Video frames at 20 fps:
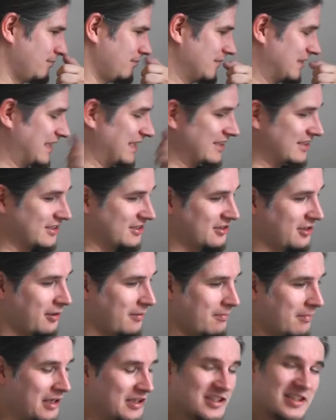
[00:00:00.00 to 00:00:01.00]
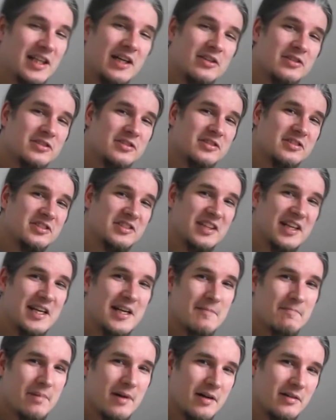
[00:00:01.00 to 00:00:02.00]
because there's not much else to
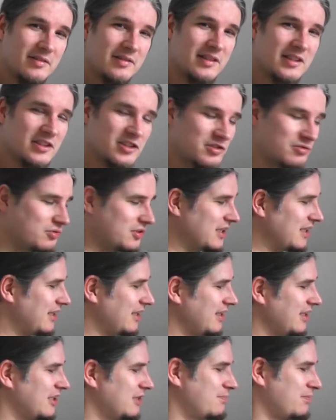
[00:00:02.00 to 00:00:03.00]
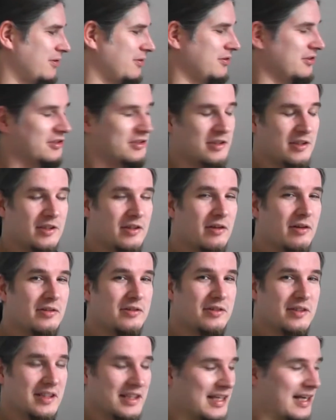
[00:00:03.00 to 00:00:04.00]
say about this really. He's probably just gonna go
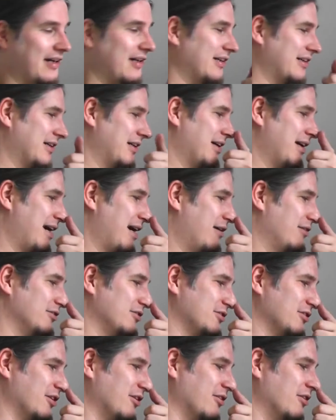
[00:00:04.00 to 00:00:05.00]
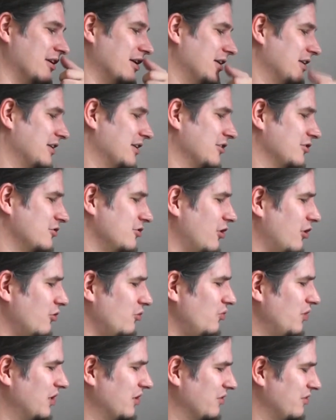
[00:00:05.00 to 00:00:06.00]
into the character now, so there's
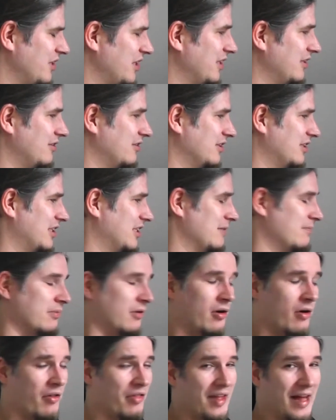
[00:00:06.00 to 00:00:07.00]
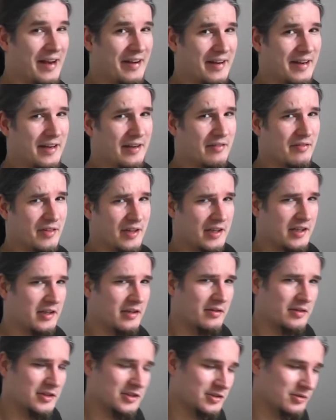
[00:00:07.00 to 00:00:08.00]
no real need to keep all that in the
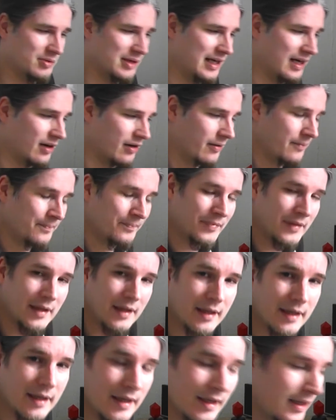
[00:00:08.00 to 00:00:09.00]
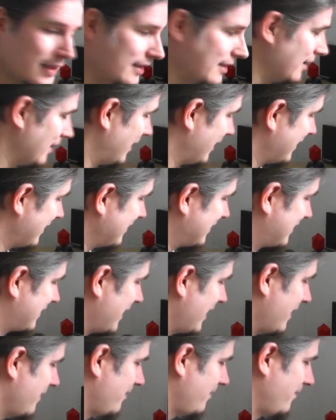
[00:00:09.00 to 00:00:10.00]
video as well. Like I
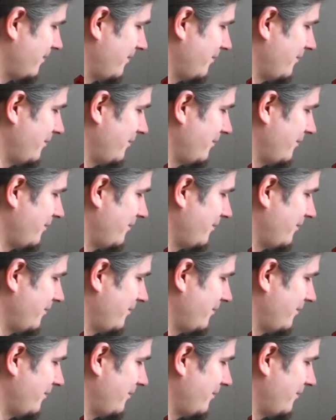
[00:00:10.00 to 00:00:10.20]
said,